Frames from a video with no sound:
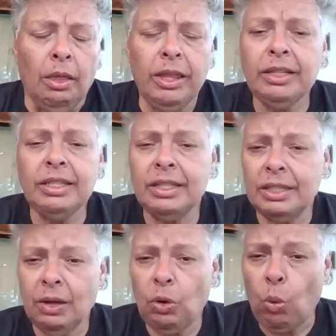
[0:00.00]
This
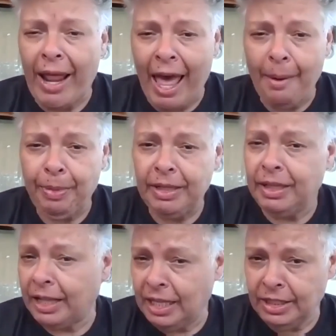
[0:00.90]
is what happened,
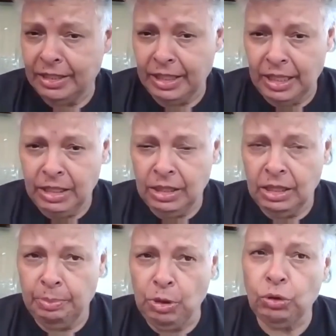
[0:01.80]
at least in
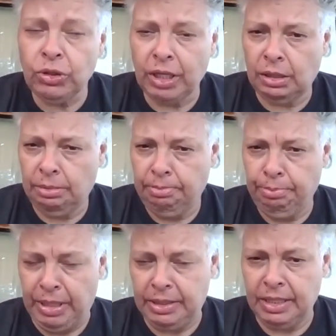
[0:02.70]
the music
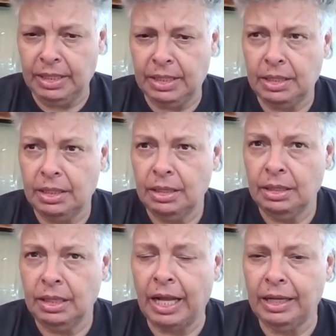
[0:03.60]
business.
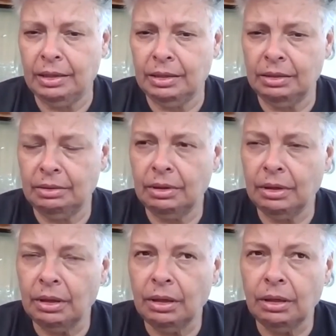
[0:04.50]
That
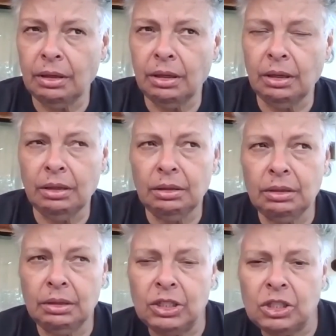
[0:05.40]

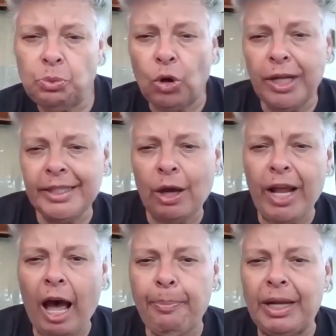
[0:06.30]
this is more or less how it
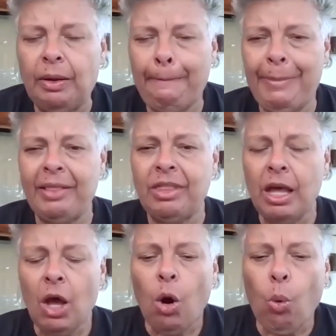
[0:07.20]
happened. But
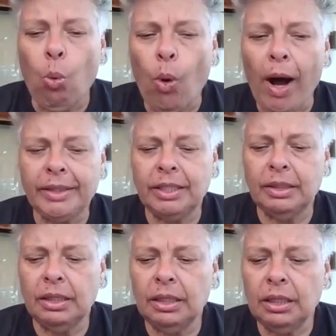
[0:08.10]
what
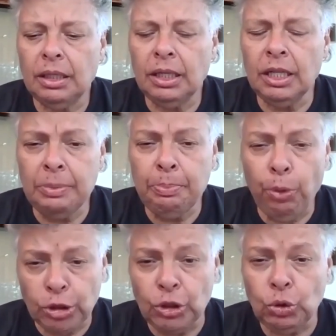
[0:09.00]
is
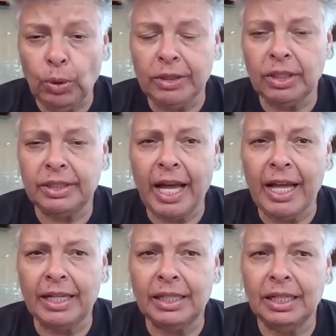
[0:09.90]
important to
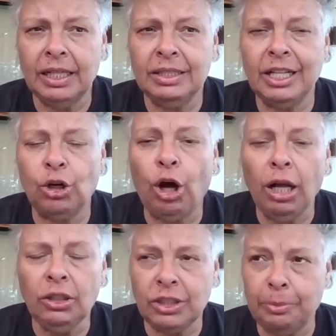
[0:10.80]
understand is the
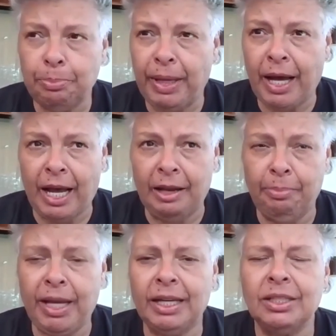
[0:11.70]
concept behind,
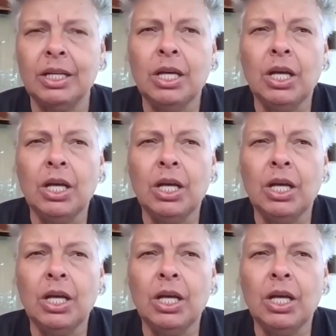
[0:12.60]
because